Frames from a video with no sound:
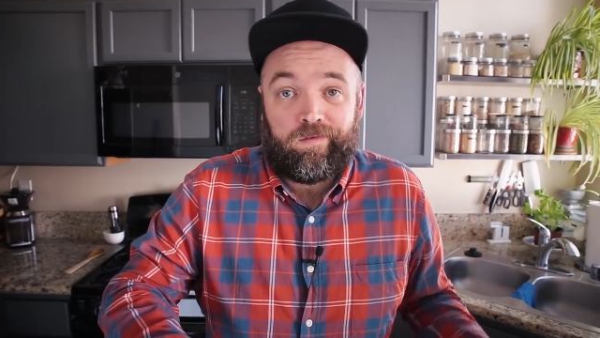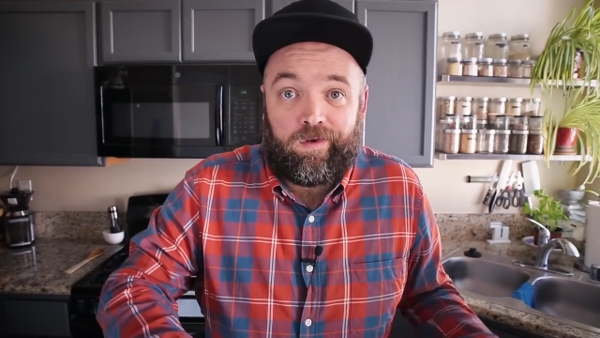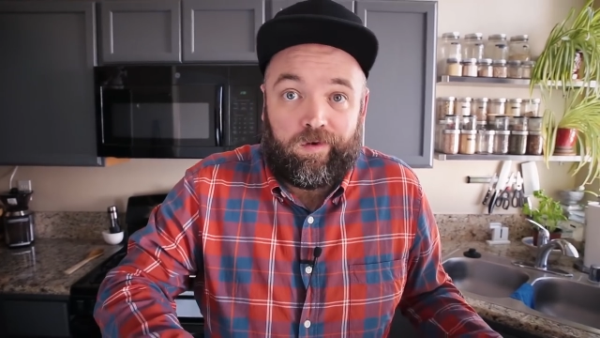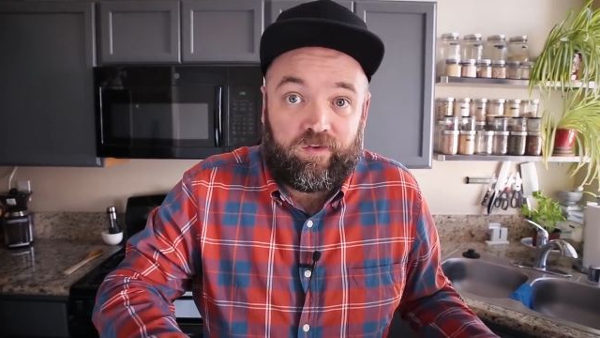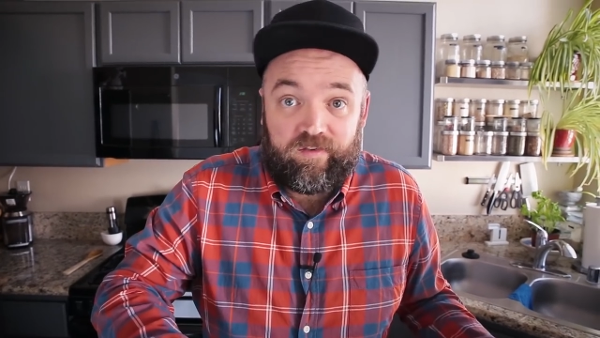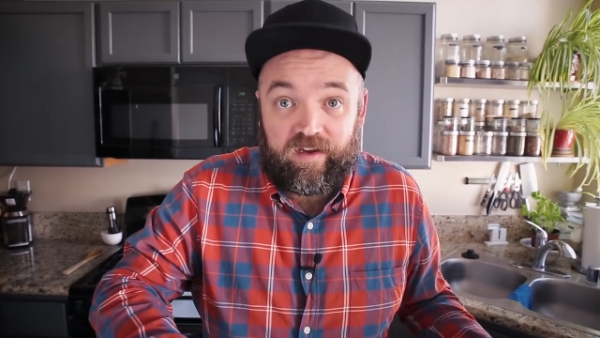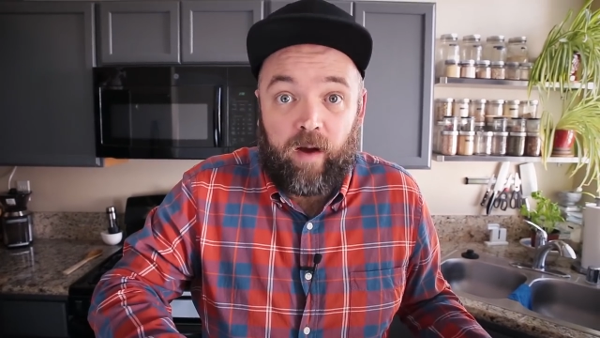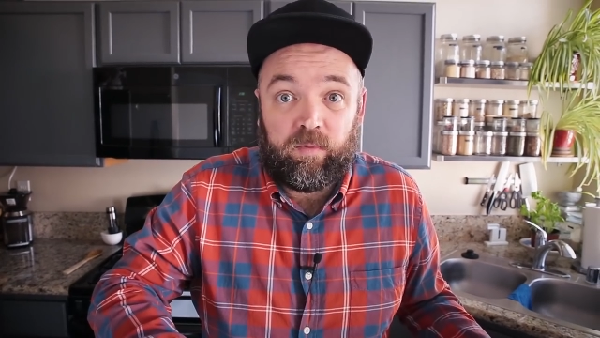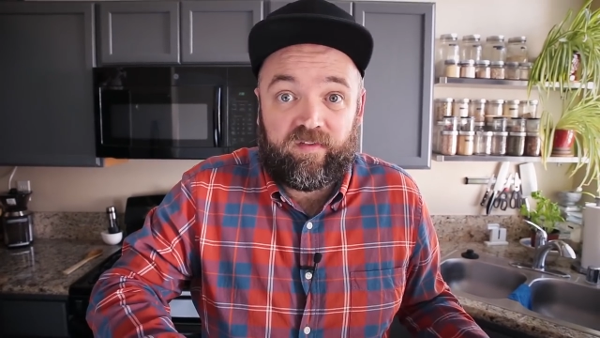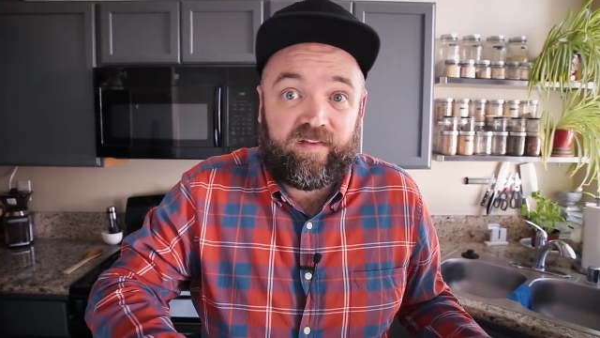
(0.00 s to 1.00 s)
I don't know, just a
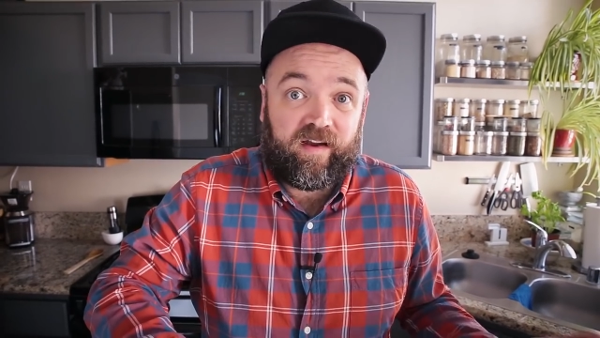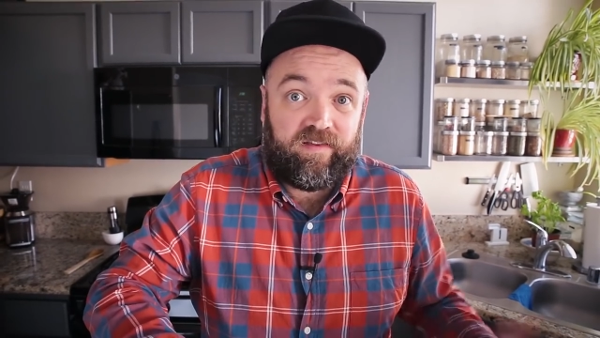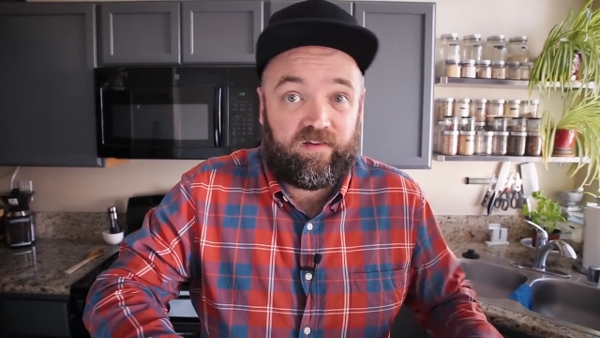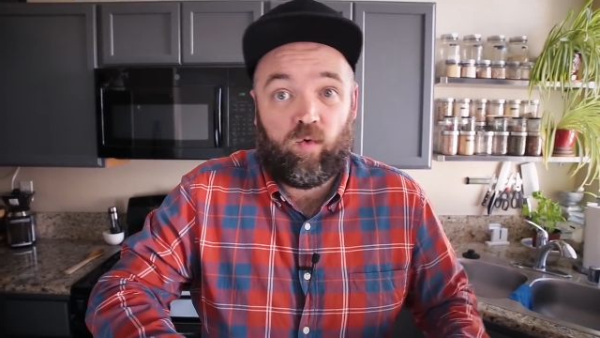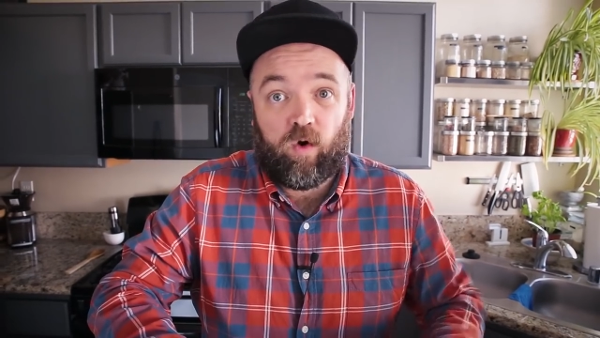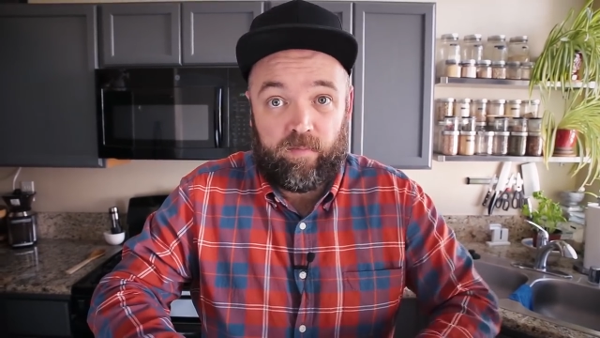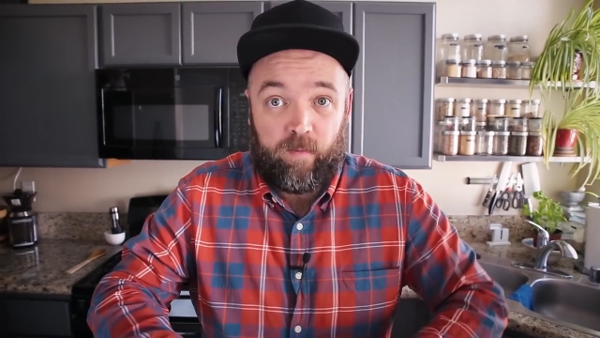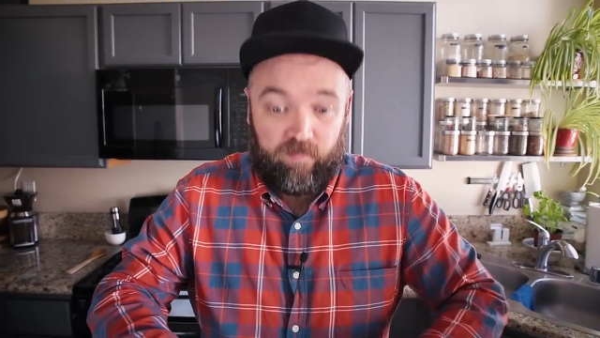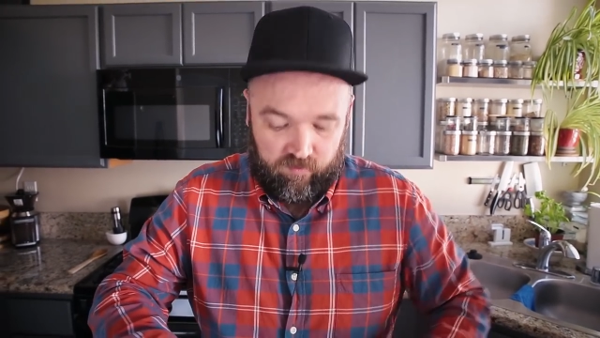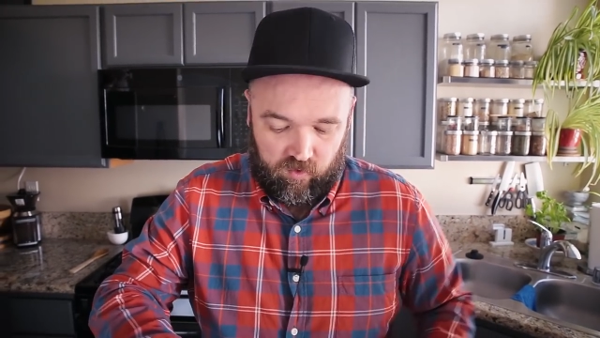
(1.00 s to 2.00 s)
couple of seconds to warm
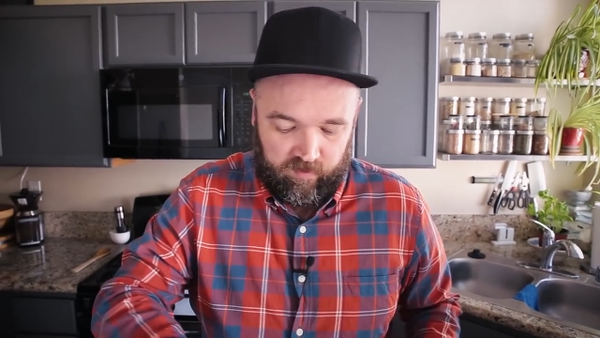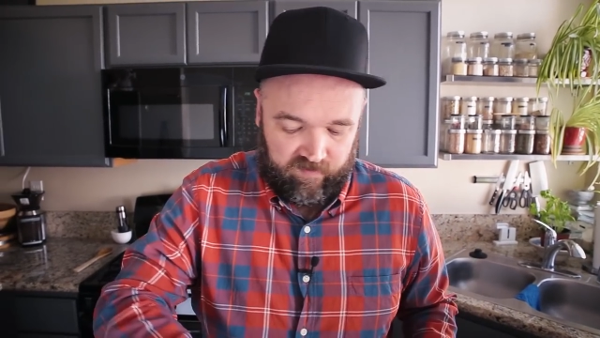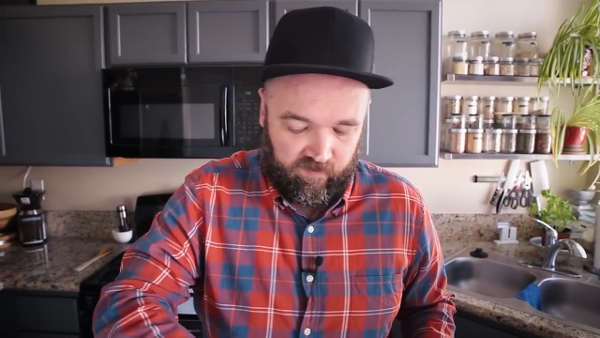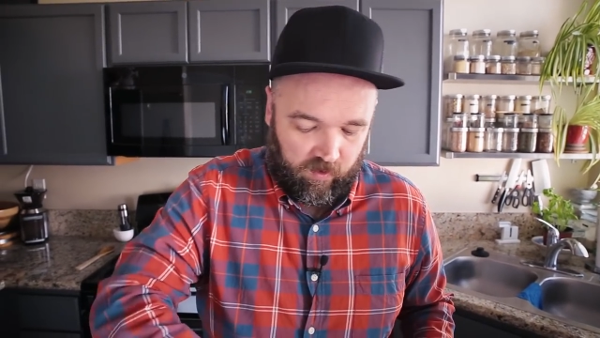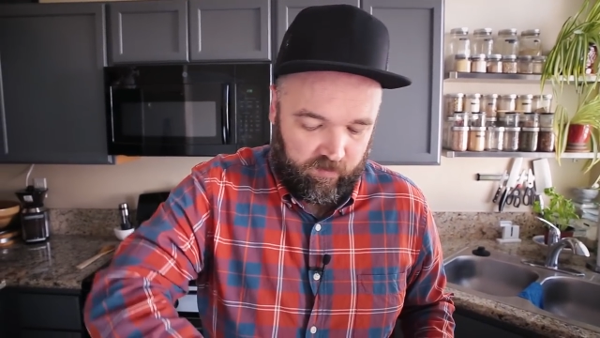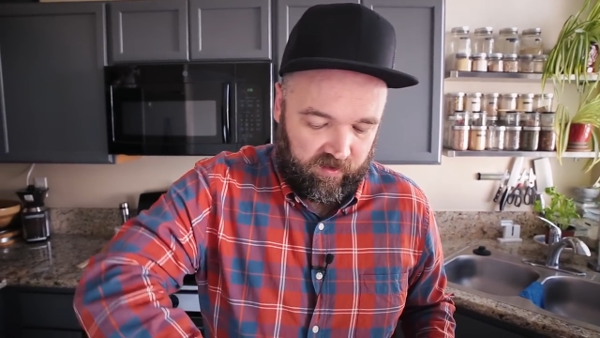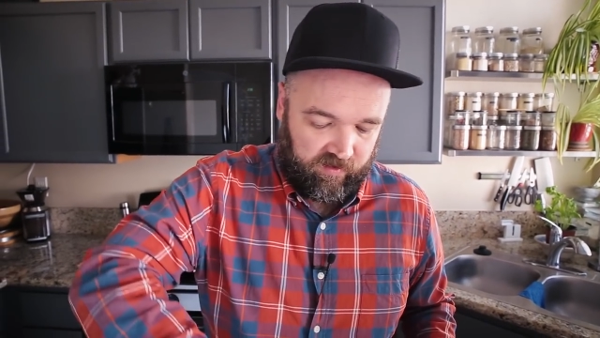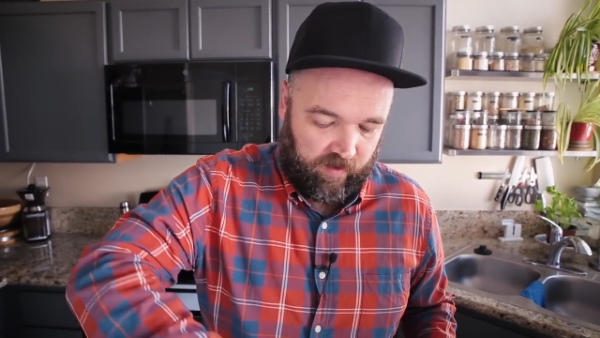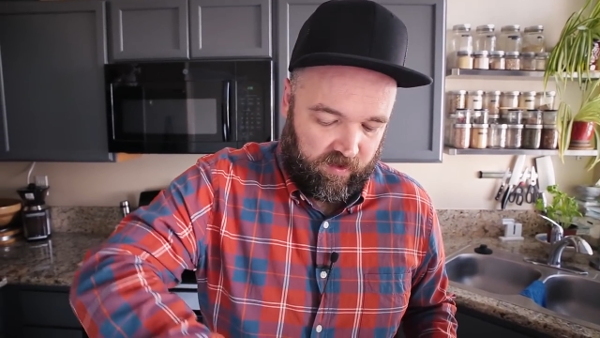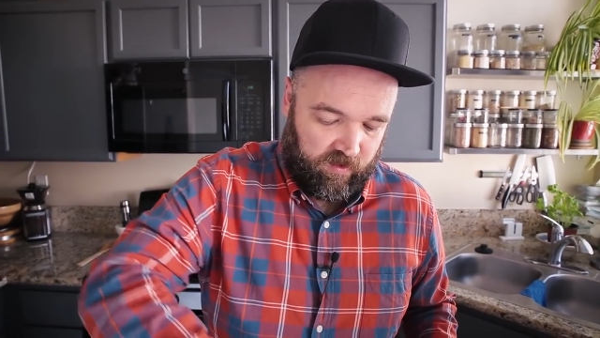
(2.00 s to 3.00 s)
them through before
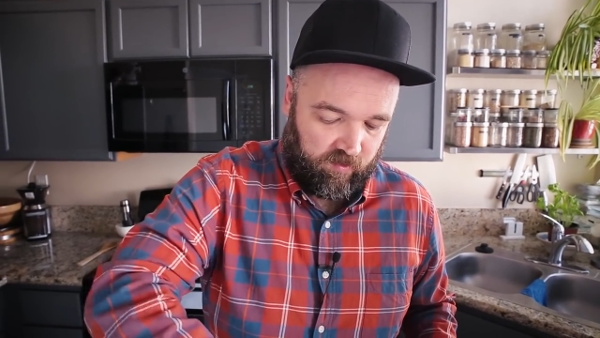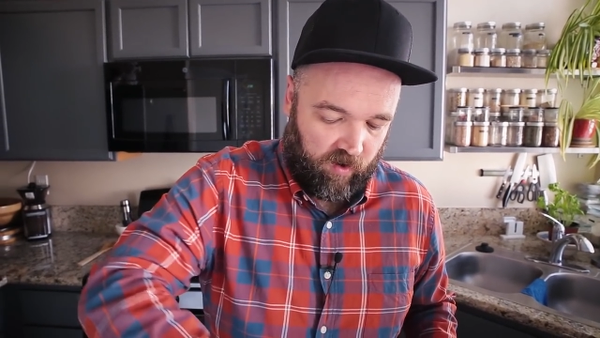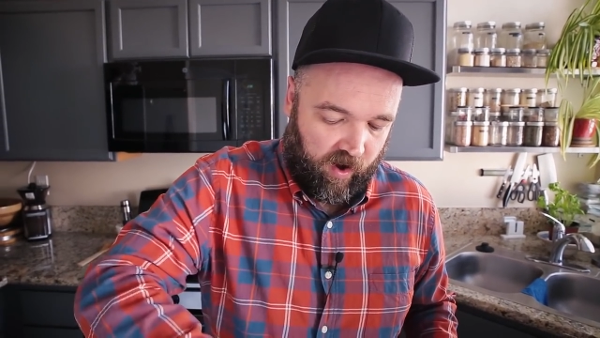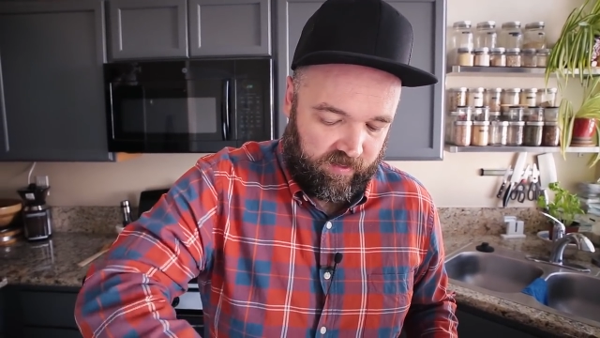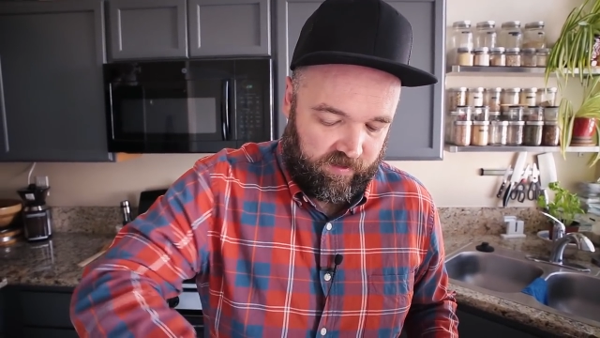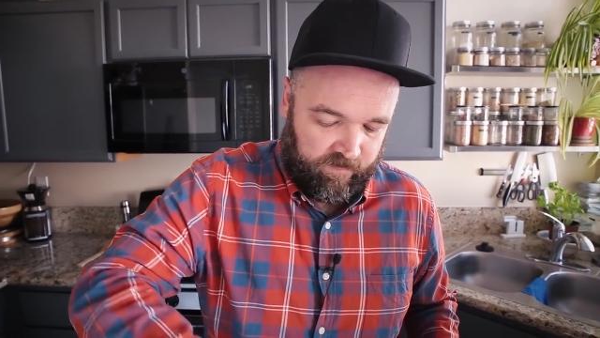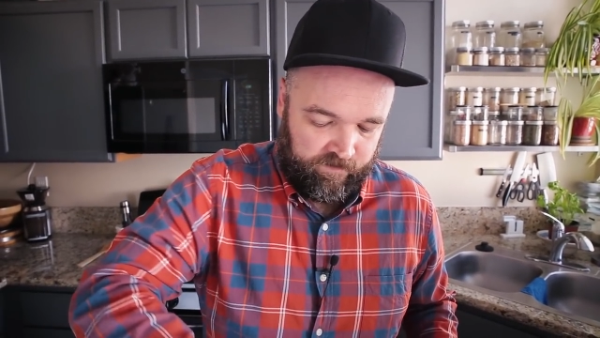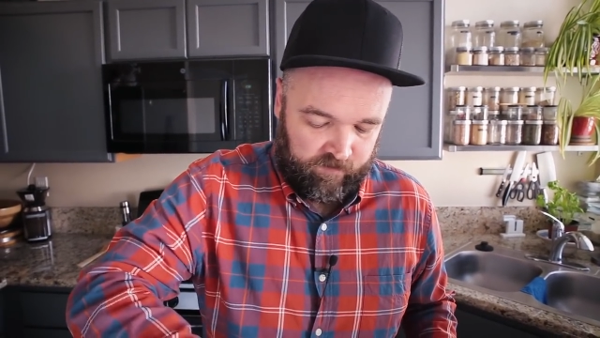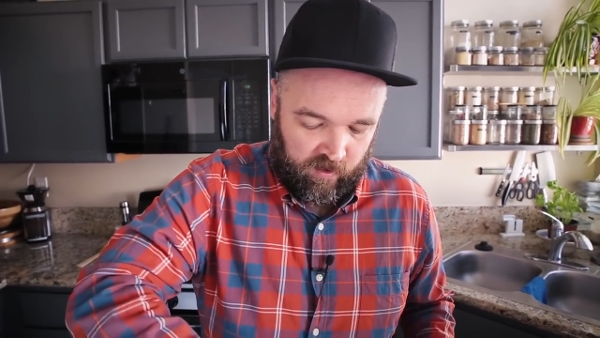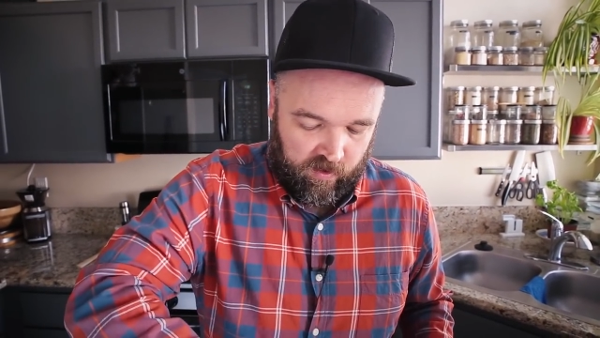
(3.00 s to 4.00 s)
putting them in the broth.
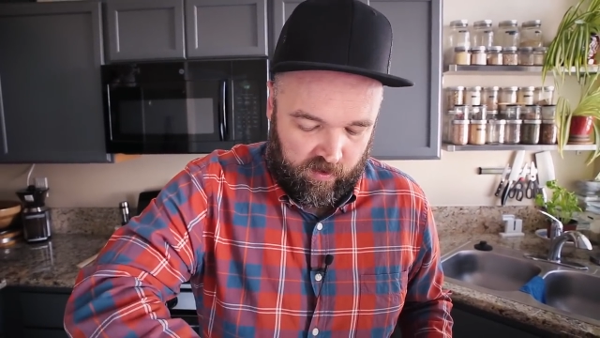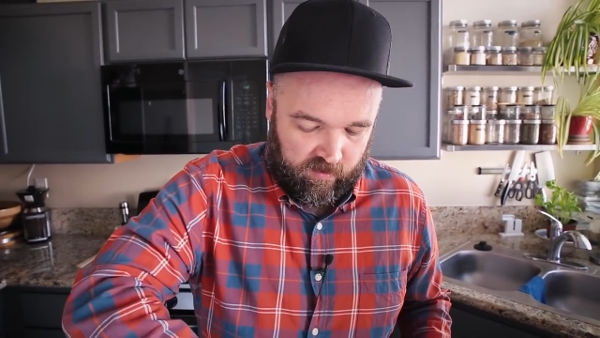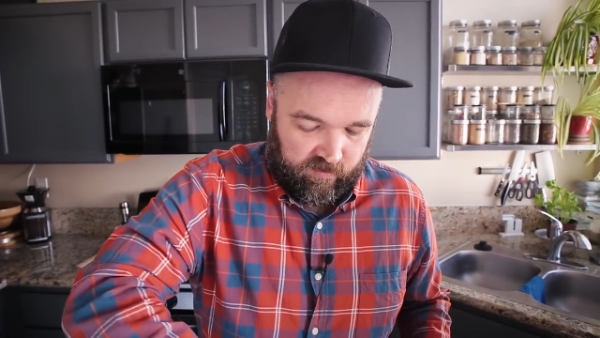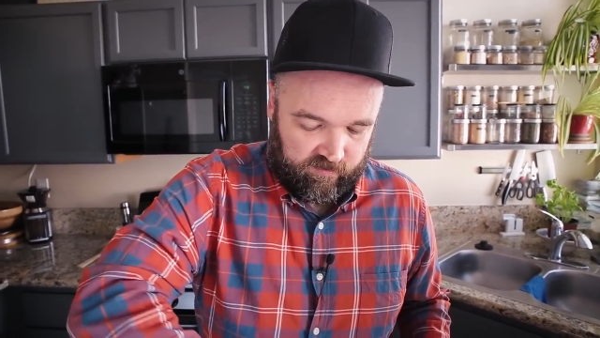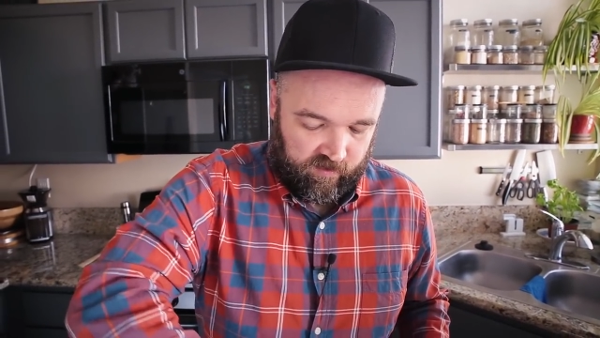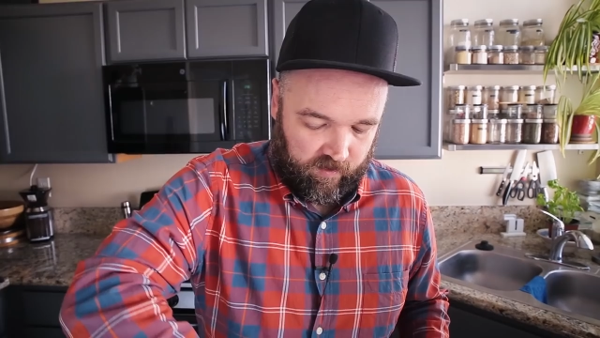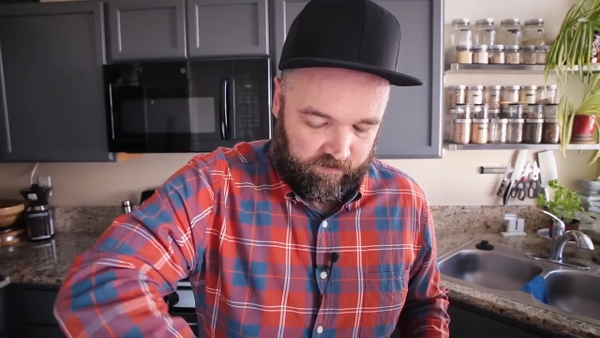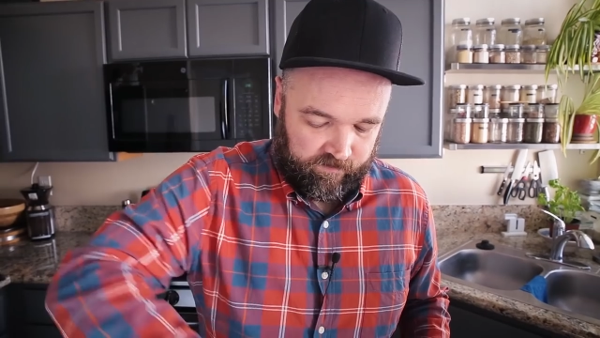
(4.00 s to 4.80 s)
So.